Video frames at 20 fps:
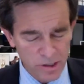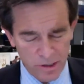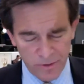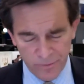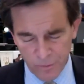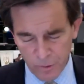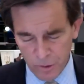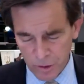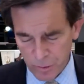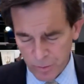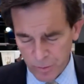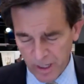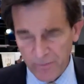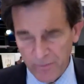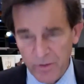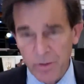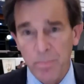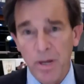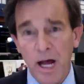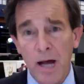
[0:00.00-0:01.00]
Of course, we have the
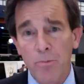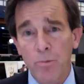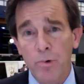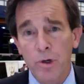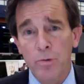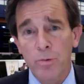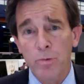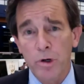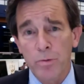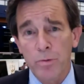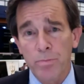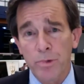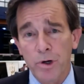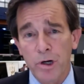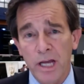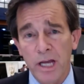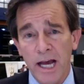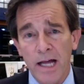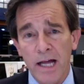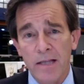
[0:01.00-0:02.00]
Bob Woodward book
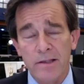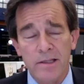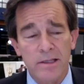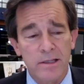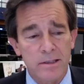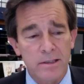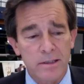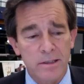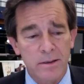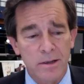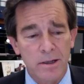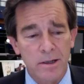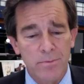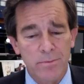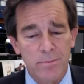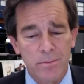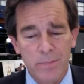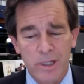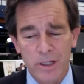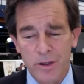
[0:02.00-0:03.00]
out that
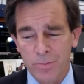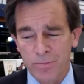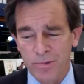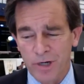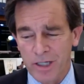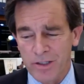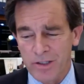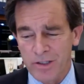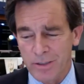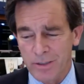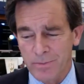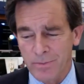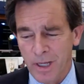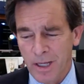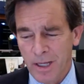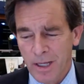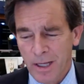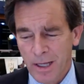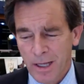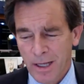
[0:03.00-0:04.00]
Meet the Press
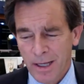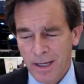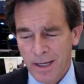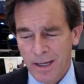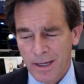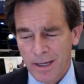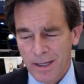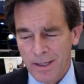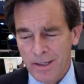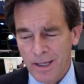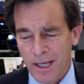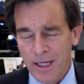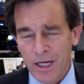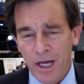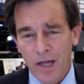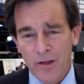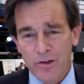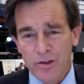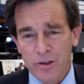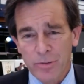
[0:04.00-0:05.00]
and
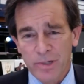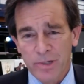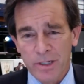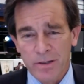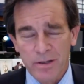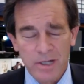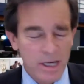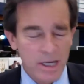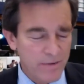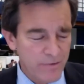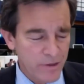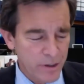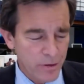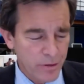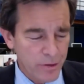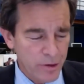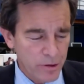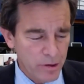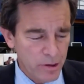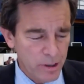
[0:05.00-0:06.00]
others have been covering
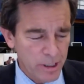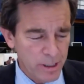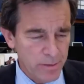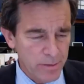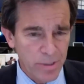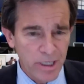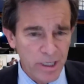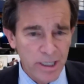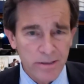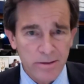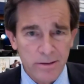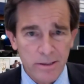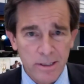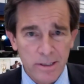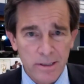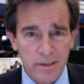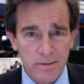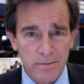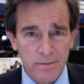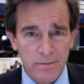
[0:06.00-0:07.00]
thoroughly. But
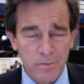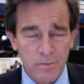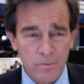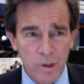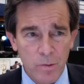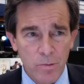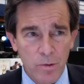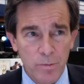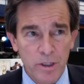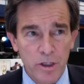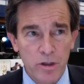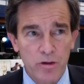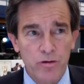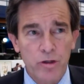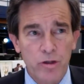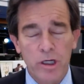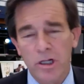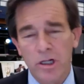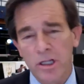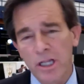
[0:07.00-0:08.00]
what will be the
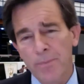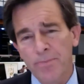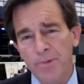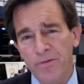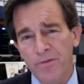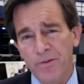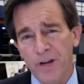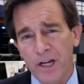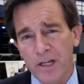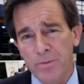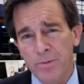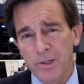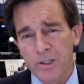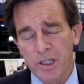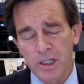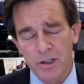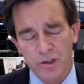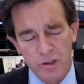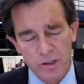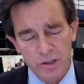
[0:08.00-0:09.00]
trickle-up effect,
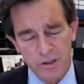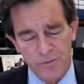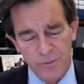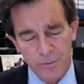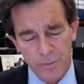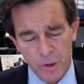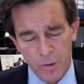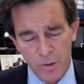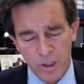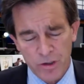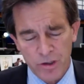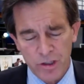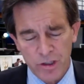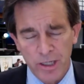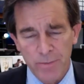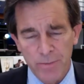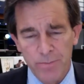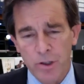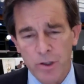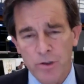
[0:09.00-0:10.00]
potentially, from the question I
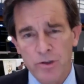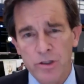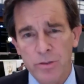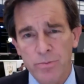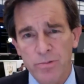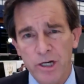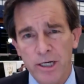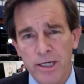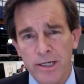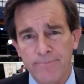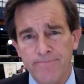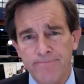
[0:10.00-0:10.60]
posed to Brian?